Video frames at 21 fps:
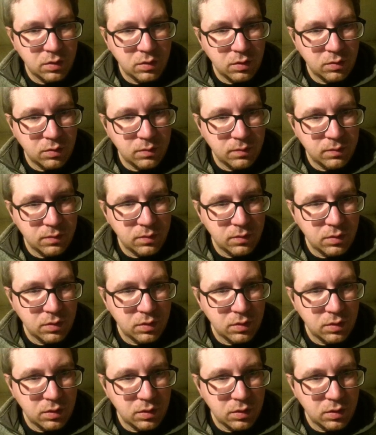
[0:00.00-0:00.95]
Oh,
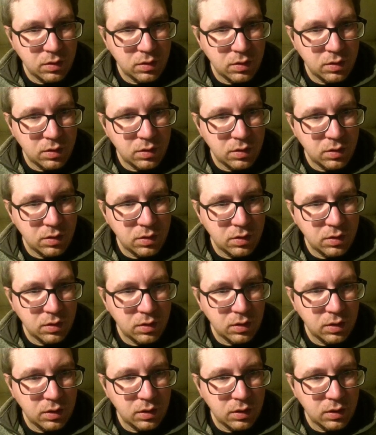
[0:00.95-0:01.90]

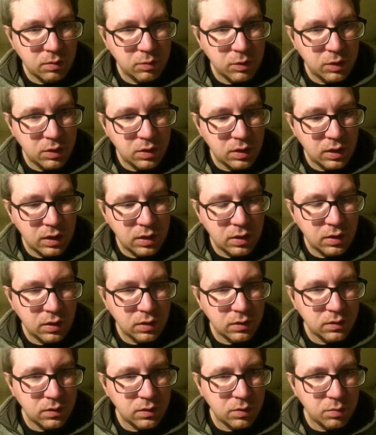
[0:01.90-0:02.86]
I did not mean to add
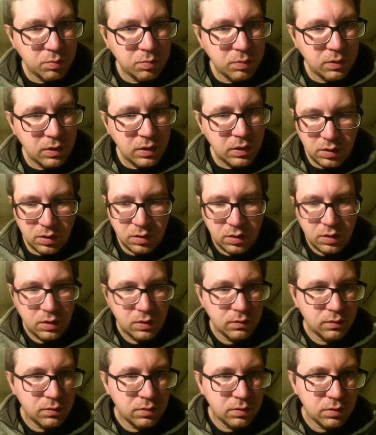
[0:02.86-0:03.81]
that to the
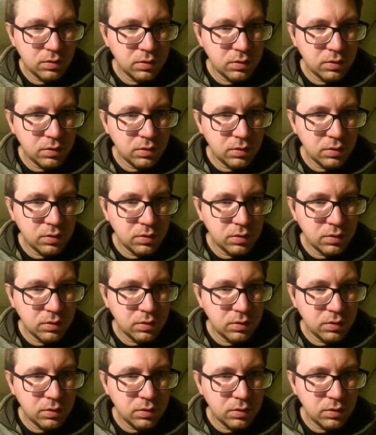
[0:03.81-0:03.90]
paragraphs.